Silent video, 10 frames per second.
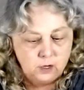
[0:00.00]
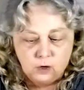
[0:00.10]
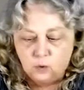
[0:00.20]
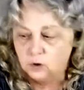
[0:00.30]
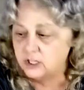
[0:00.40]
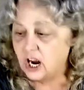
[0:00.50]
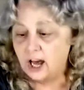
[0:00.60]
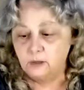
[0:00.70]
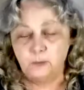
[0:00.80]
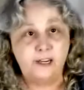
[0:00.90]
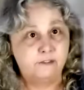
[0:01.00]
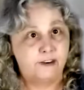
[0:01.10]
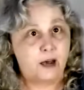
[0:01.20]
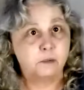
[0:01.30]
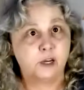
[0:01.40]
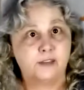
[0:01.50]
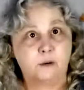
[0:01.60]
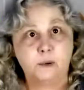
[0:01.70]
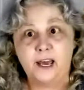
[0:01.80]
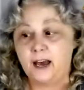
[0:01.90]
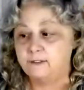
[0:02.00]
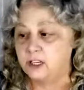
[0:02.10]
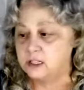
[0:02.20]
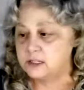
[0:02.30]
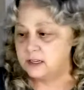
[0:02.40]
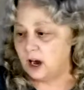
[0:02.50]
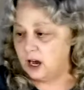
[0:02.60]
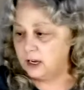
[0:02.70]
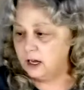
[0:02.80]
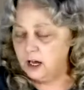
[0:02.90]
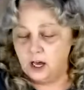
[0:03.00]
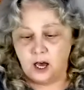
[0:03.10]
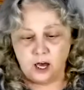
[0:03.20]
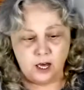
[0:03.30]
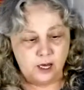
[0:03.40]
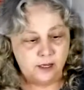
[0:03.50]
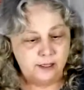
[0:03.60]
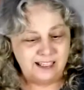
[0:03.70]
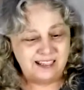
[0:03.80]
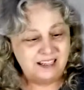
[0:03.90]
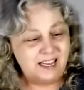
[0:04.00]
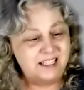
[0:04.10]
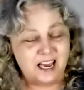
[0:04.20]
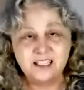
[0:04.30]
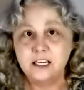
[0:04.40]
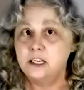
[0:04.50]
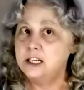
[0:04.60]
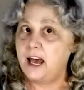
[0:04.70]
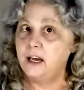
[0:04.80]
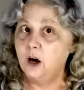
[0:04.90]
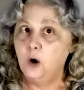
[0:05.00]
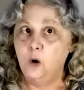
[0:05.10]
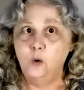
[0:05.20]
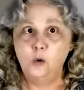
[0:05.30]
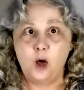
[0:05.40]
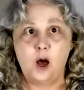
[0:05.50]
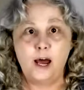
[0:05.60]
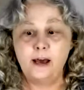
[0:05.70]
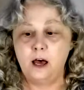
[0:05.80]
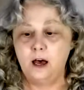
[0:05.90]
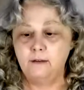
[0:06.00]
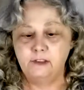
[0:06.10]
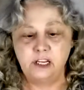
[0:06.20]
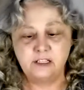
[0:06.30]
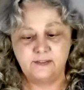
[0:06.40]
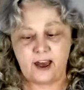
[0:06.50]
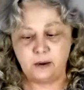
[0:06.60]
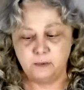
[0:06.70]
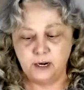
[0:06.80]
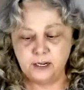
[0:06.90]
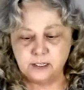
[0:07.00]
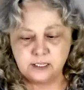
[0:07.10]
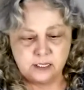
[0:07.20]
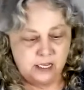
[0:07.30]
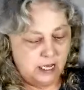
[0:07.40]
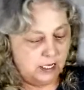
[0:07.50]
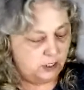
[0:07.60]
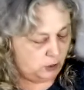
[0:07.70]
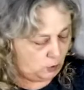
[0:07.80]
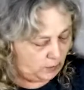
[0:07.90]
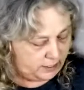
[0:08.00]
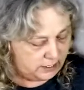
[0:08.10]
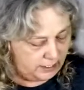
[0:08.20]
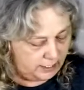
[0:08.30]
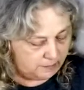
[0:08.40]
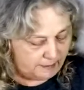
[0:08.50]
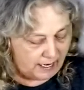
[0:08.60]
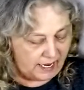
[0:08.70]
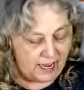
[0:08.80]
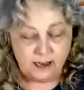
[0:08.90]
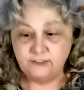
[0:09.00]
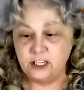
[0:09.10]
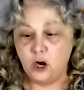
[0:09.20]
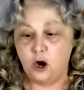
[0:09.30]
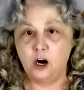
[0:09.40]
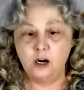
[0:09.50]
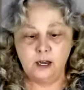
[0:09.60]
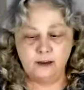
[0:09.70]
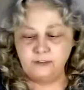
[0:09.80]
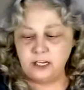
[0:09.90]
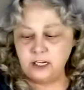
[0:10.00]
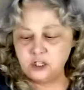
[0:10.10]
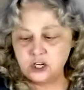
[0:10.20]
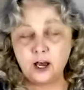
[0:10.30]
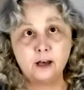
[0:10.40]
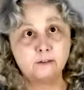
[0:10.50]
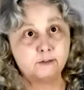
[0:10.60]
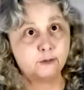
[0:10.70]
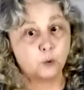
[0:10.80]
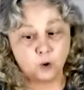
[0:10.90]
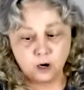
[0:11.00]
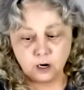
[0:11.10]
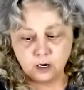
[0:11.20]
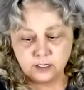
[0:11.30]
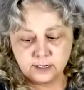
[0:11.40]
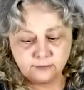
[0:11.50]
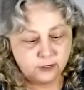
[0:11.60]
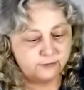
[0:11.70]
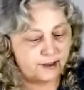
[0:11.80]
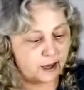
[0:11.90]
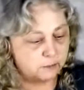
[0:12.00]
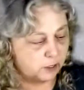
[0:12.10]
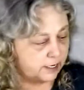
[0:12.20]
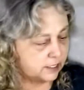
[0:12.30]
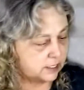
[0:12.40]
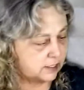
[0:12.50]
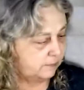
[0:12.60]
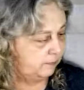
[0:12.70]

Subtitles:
Halloween fabric that we have in stock. It doesn't take a whole lot of these fabrics. You're going to need about a half a yard of each of 4 different fabrics.